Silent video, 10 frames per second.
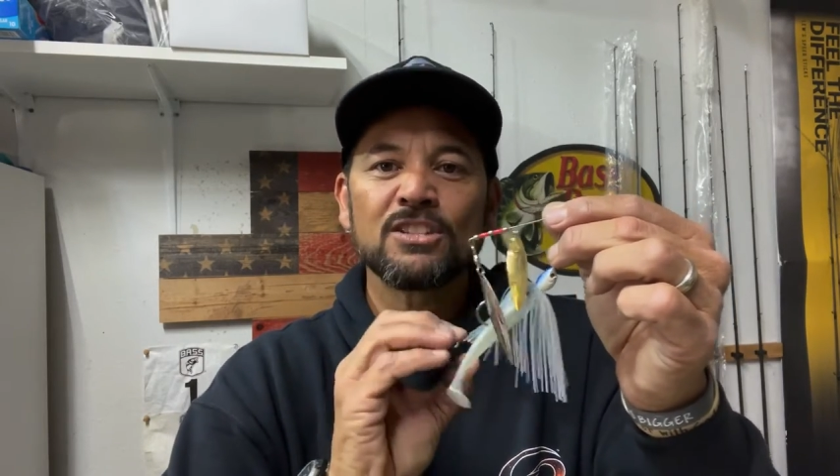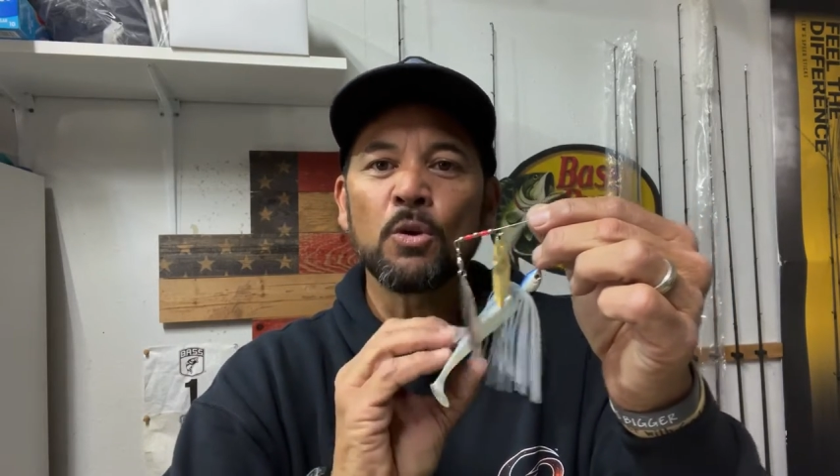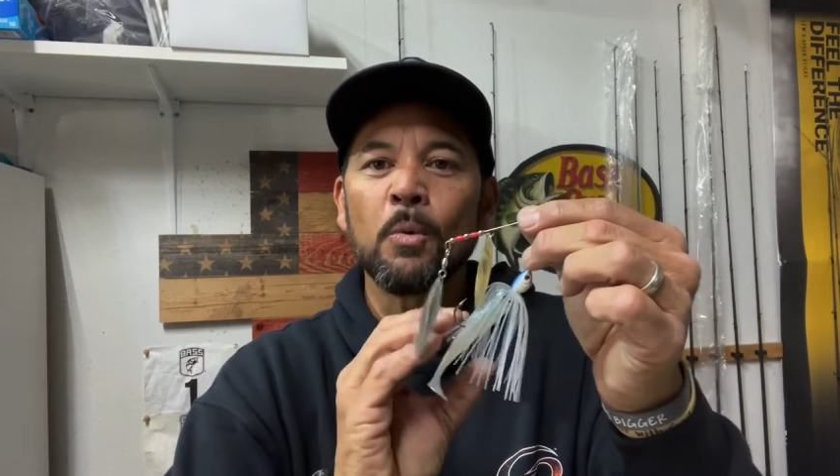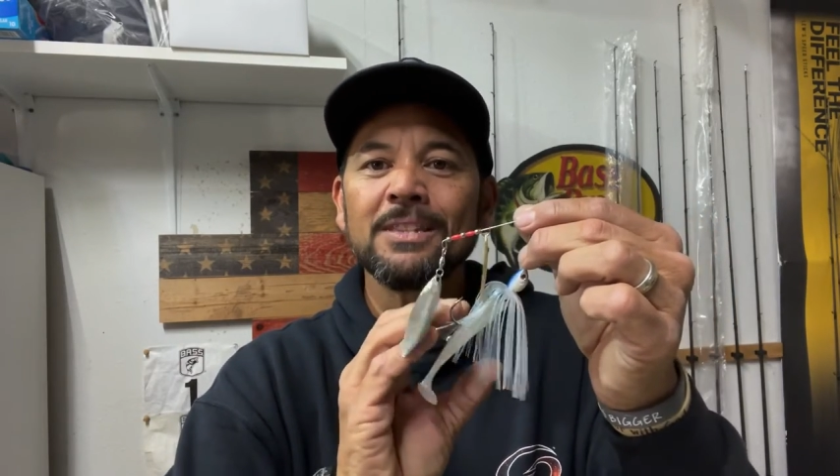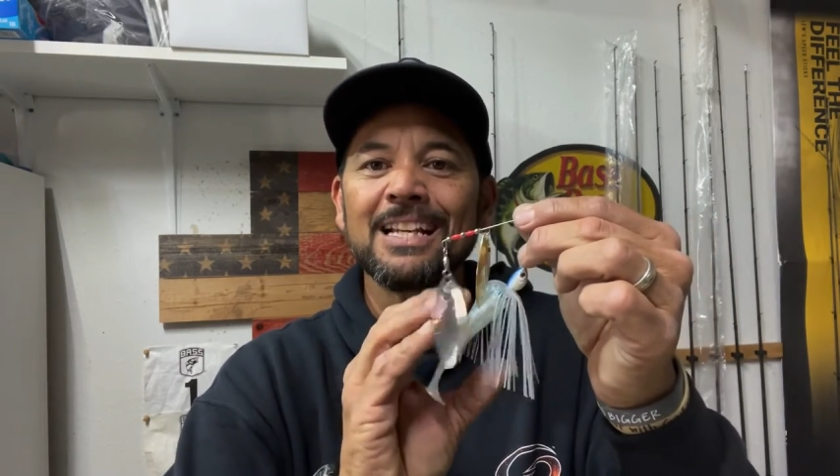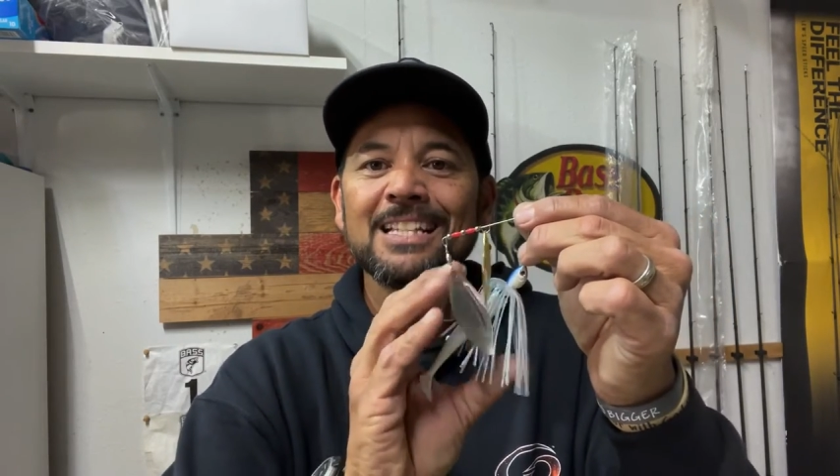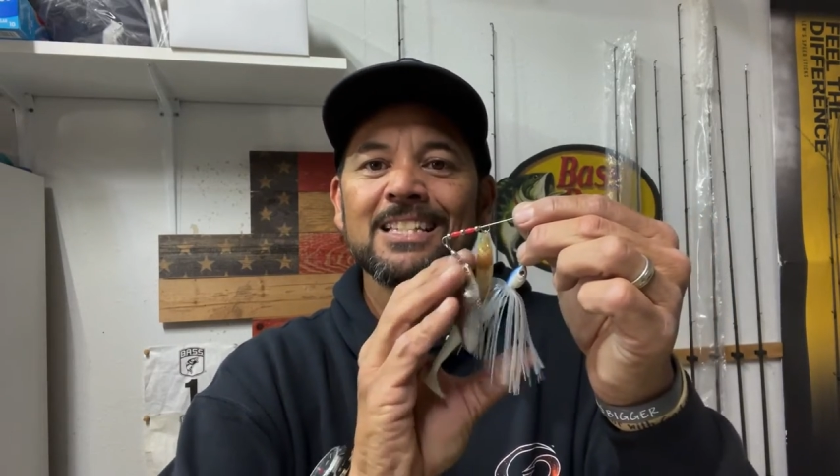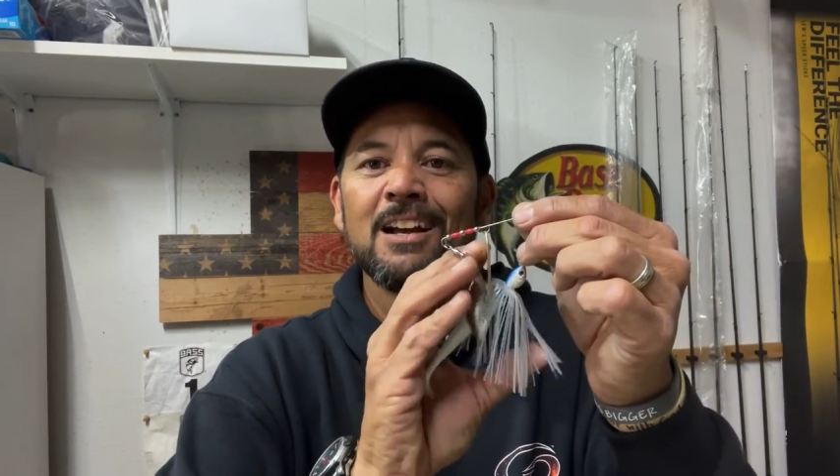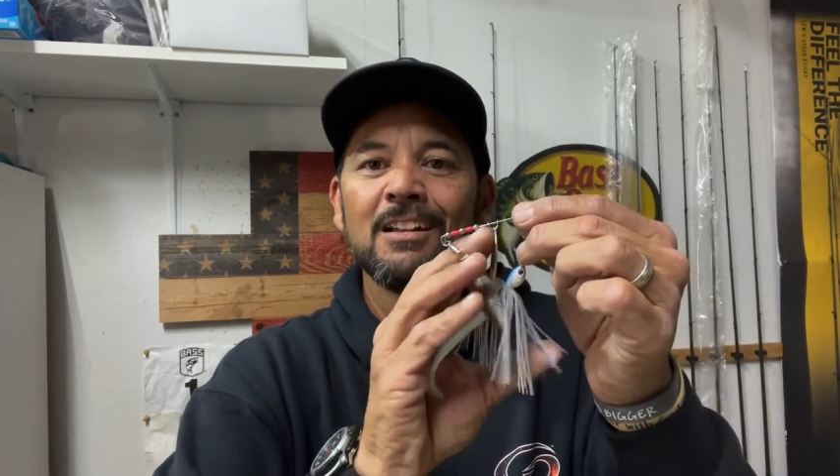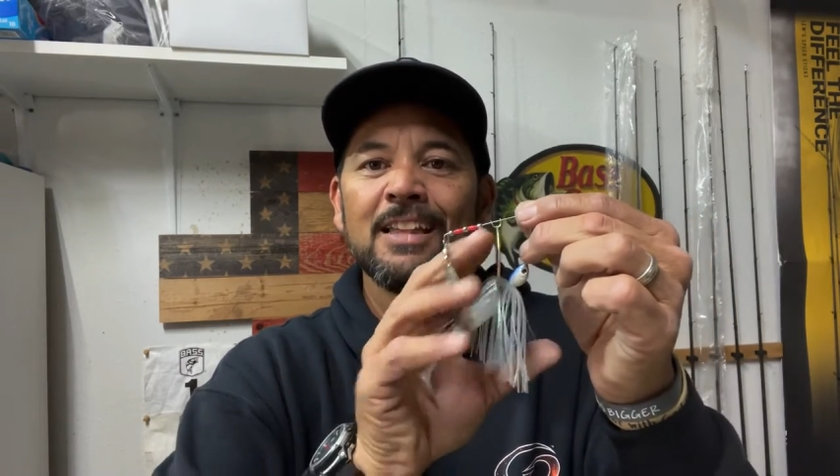So when they
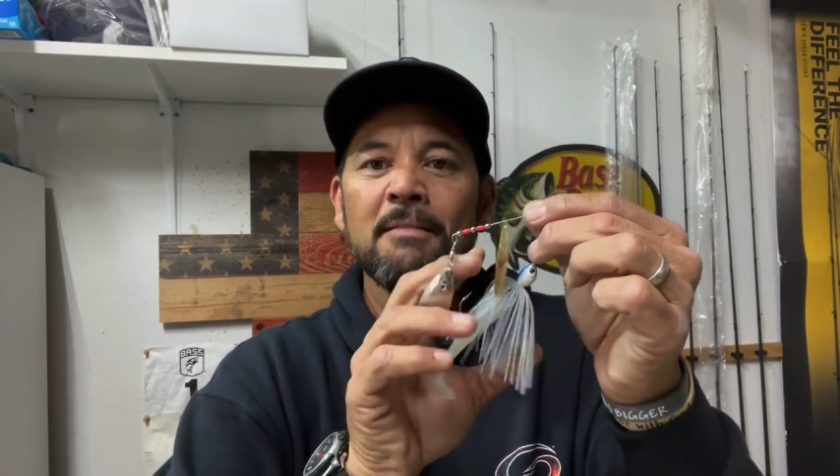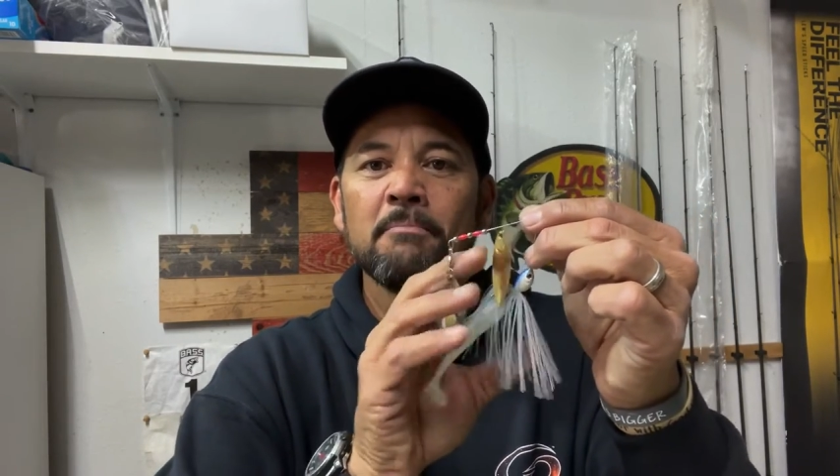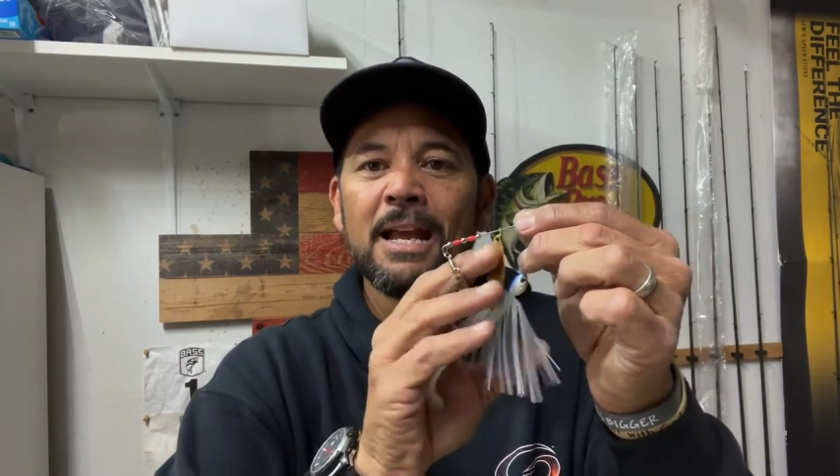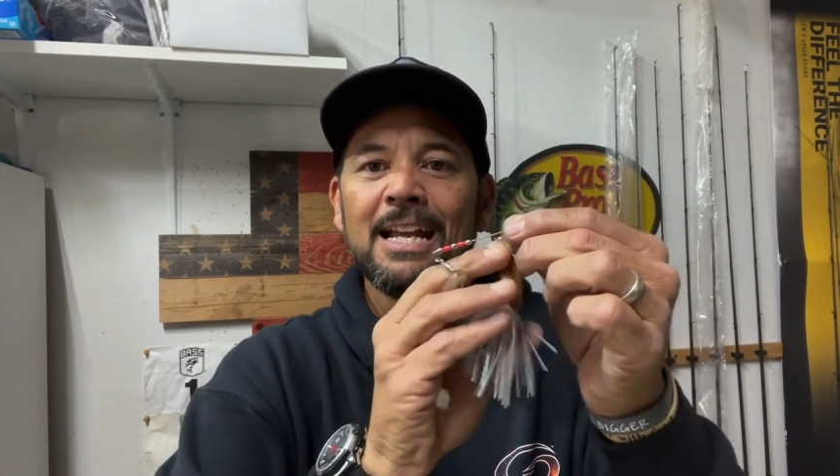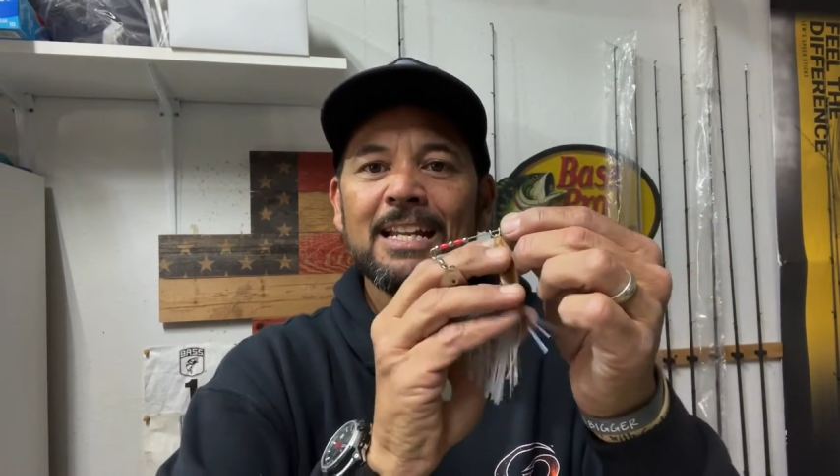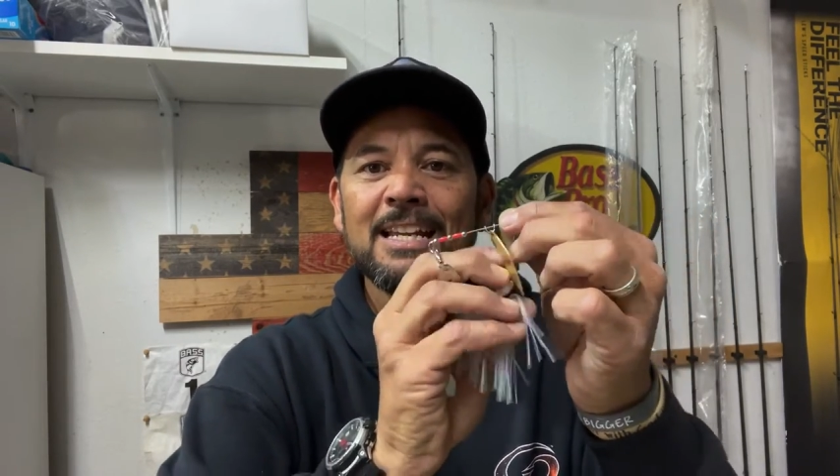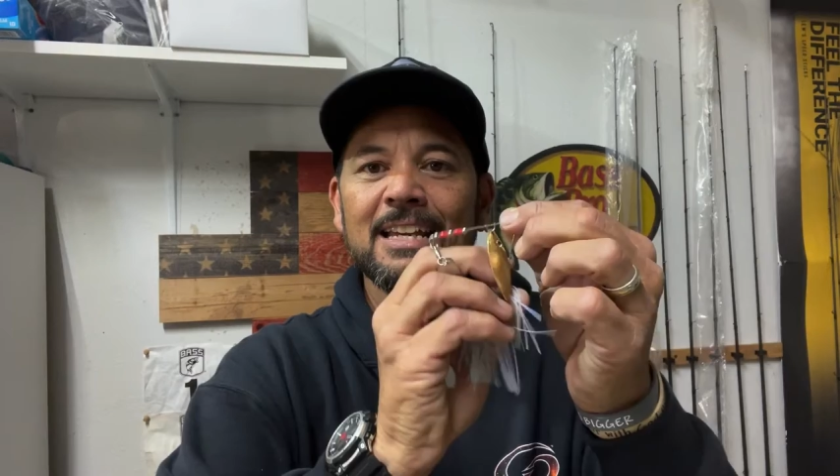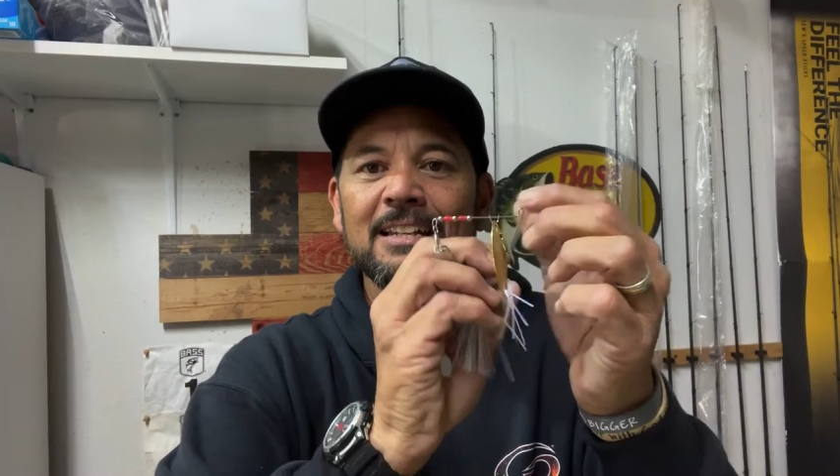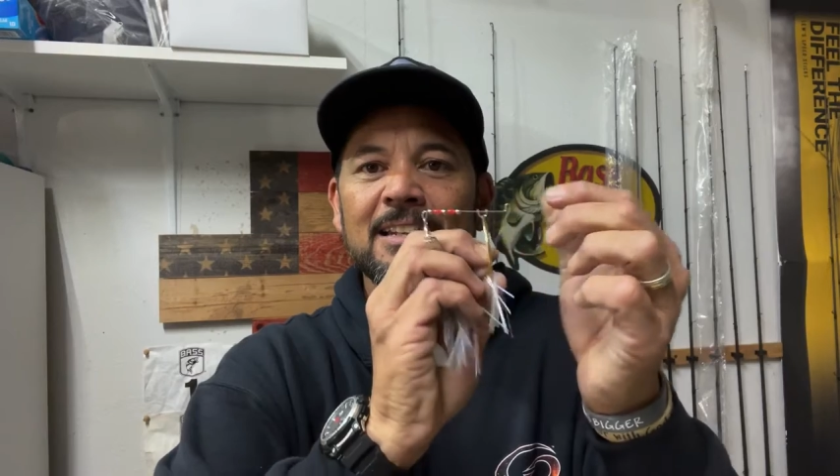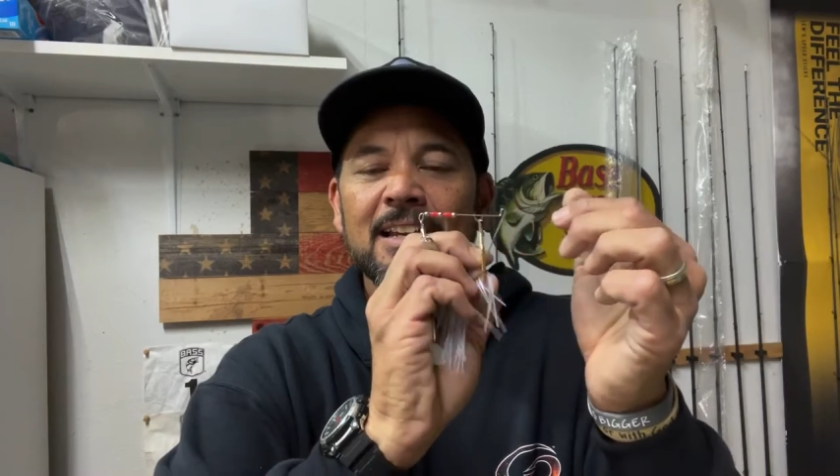suck that bait
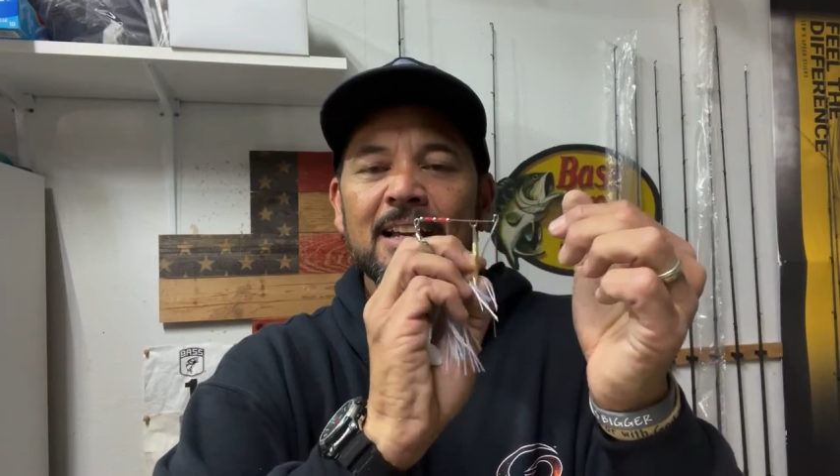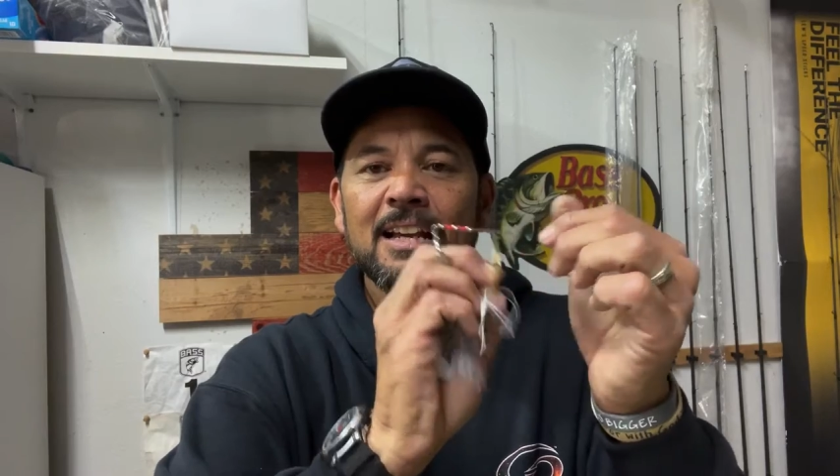in,